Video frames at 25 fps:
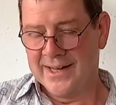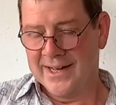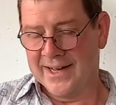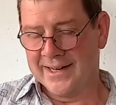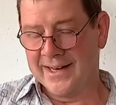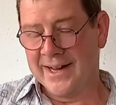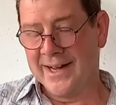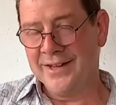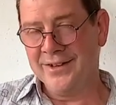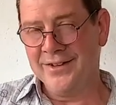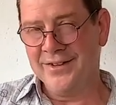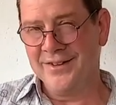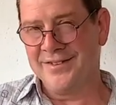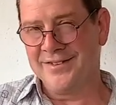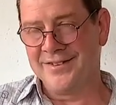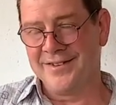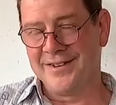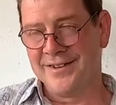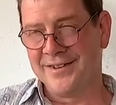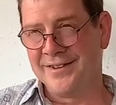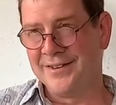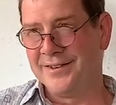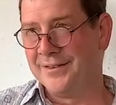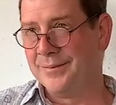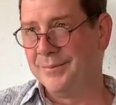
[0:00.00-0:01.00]
And I used
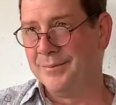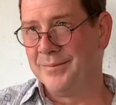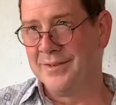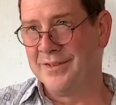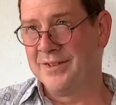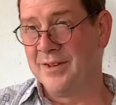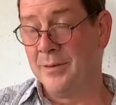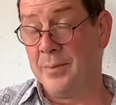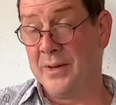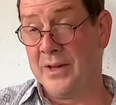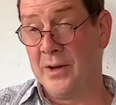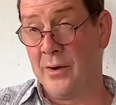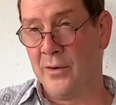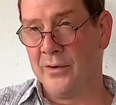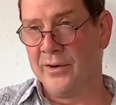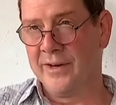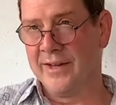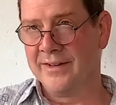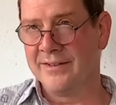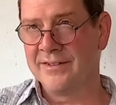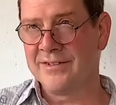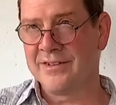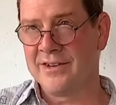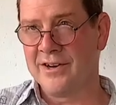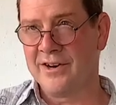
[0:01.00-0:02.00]
to, to be
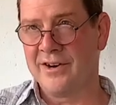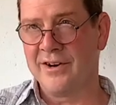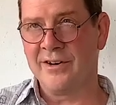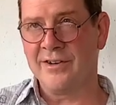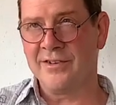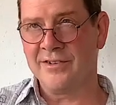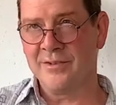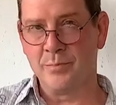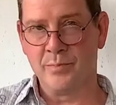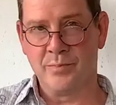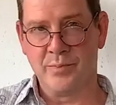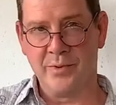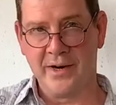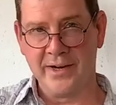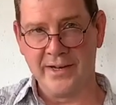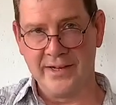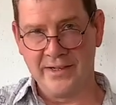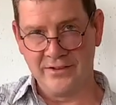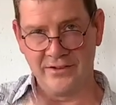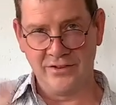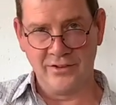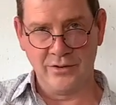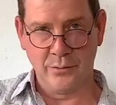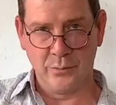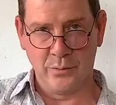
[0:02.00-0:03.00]
honest, curse
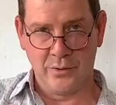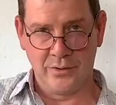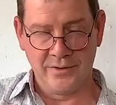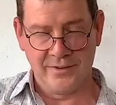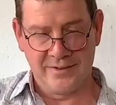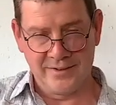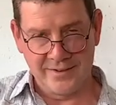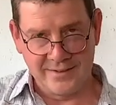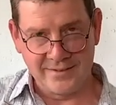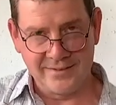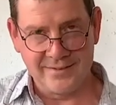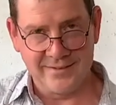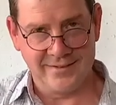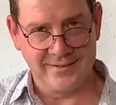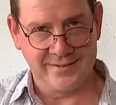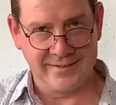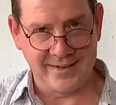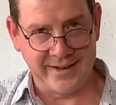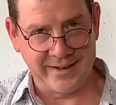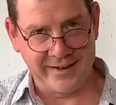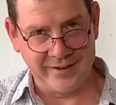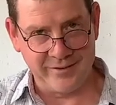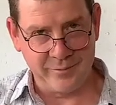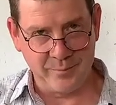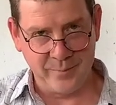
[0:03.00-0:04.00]
brides who wanted
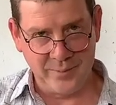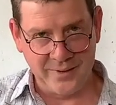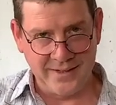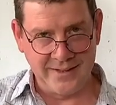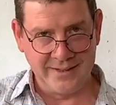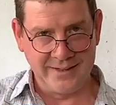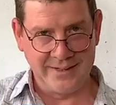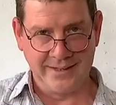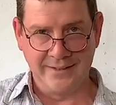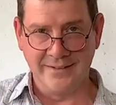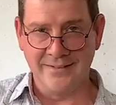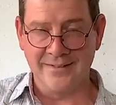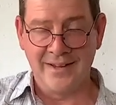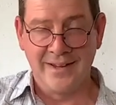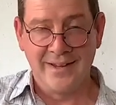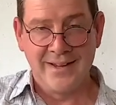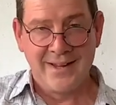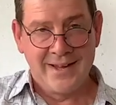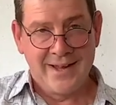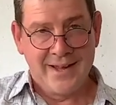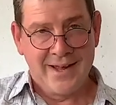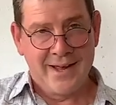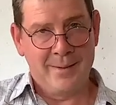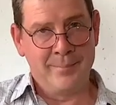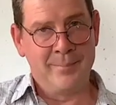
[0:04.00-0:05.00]
to have peonies.
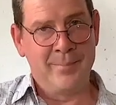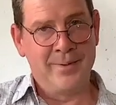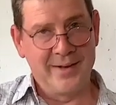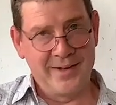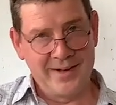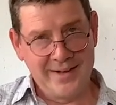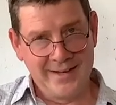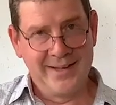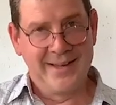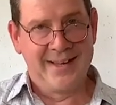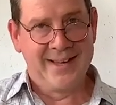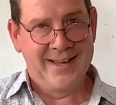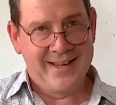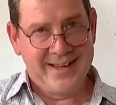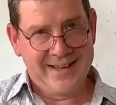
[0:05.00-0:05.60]
But